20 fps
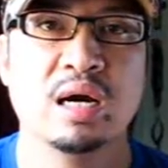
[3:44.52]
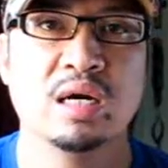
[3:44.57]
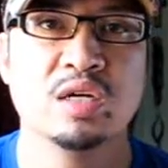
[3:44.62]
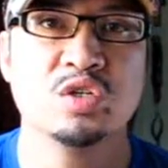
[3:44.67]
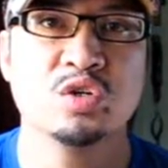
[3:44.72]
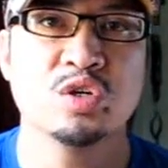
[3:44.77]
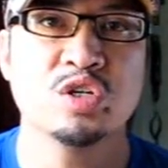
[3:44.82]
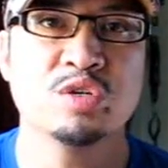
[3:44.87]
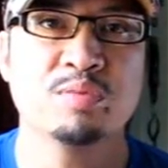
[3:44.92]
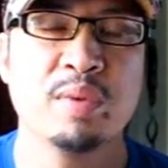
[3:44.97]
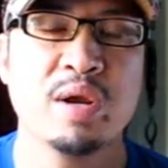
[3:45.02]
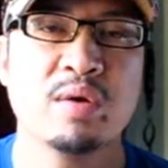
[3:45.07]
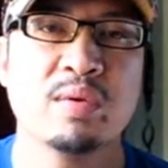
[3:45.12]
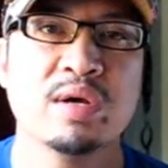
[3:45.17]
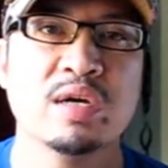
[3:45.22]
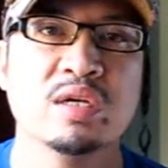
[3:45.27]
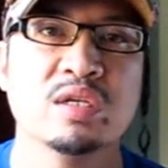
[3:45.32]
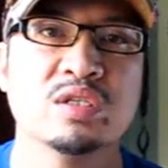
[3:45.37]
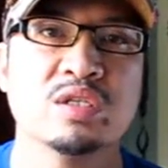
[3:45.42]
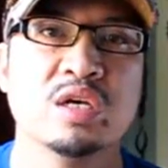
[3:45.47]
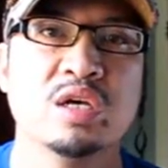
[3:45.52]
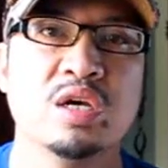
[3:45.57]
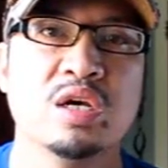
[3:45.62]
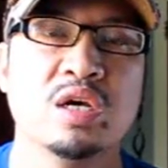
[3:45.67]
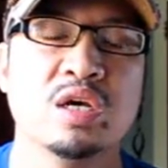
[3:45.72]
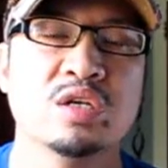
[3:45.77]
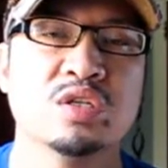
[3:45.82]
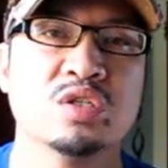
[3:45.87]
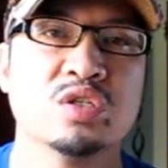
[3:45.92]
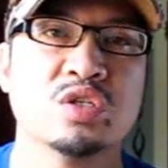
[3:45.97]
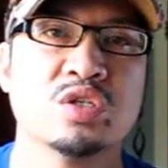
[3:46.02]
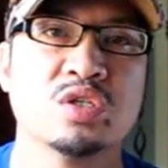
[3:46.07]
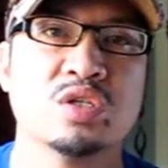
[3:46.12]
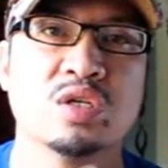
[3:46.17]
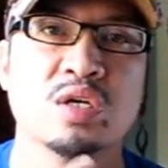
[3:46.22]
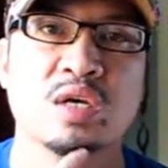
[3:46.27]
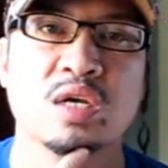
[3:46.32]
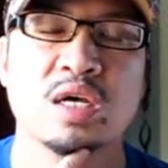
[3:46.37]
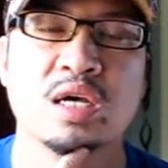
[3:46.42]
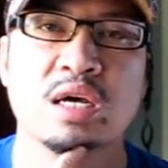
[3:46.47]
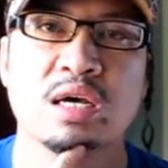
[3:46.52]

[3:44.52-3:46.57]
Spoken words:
George Perez is